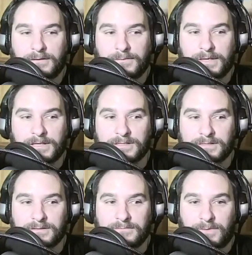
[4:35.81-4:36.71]

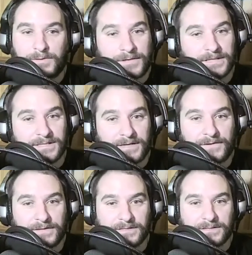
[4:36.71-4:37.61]
because both these
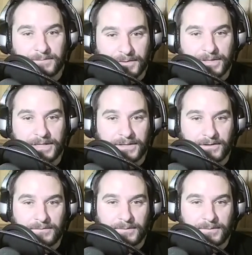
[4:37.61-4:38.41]
defenses are pretty good.